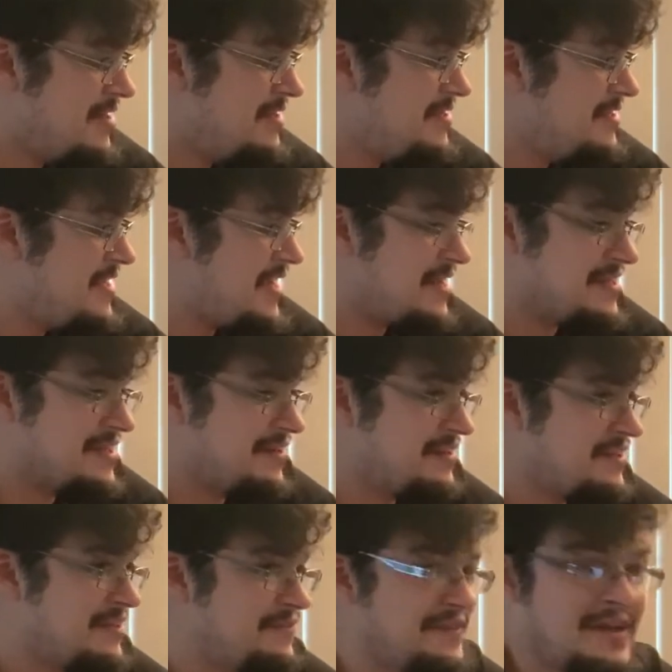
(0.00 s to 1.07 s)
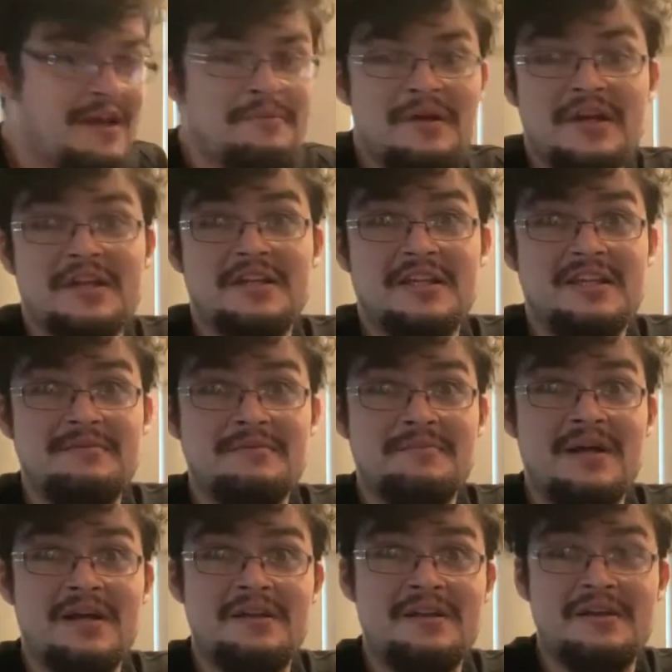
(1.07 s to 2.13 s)
Yeah, definitely. I'm not gonna keep it
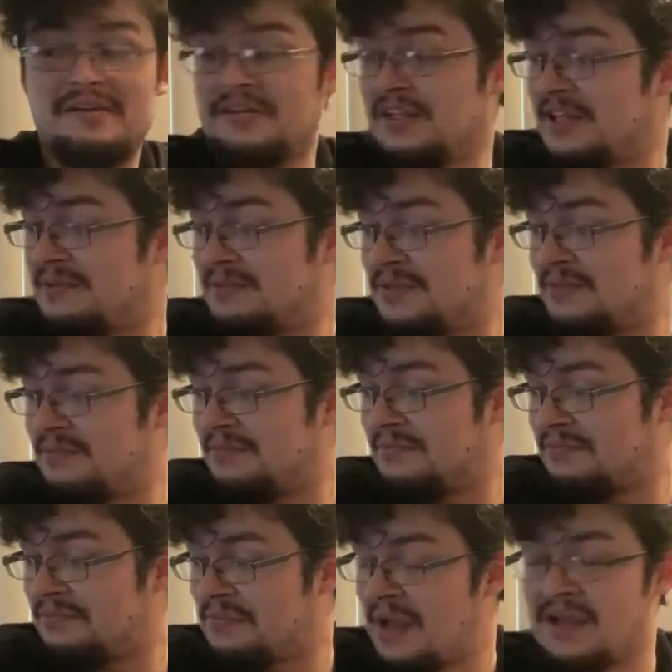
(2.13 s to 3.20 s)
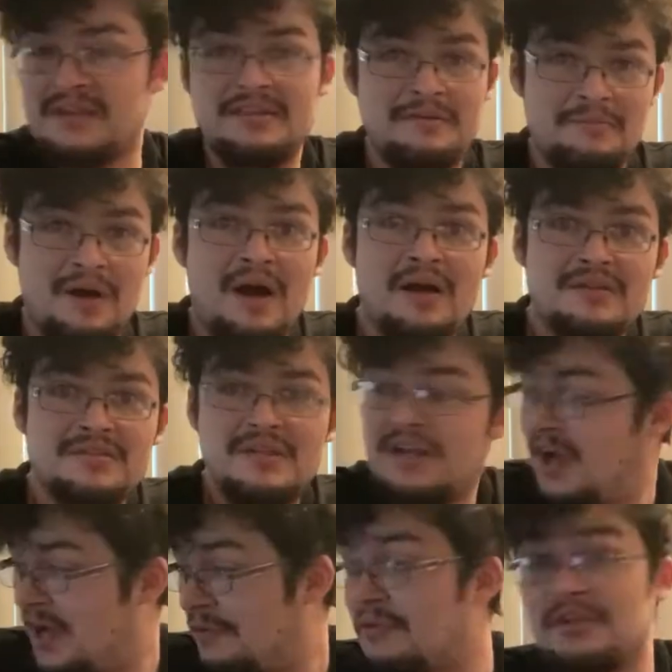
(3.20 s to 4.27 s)
back. I'm not gonna keep it back in the box.
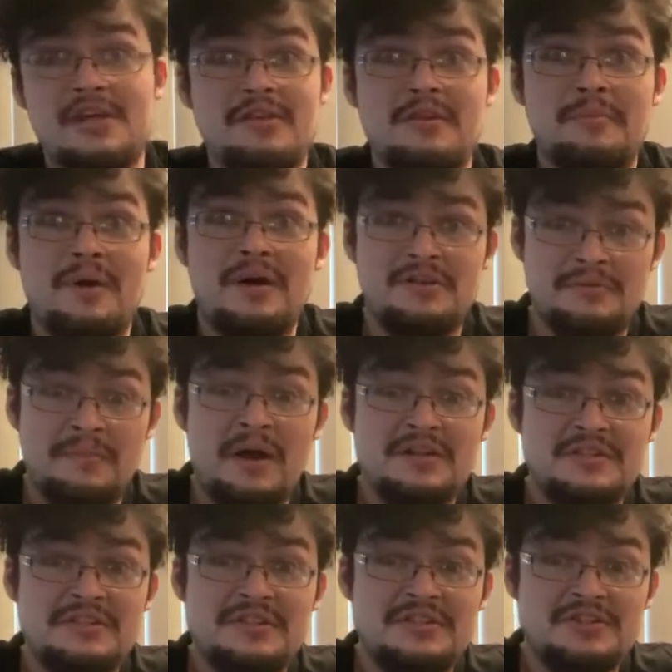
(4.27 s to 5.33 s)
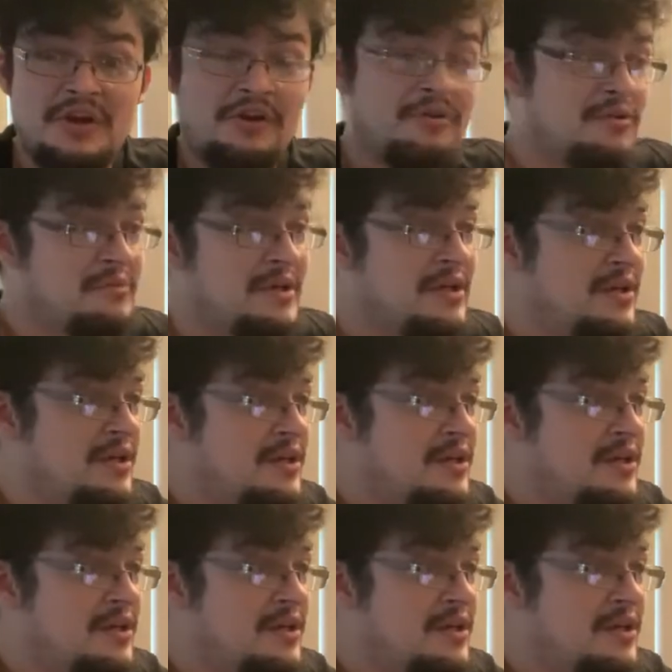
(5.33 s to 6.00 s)
I am gonna keep the boxes in general, but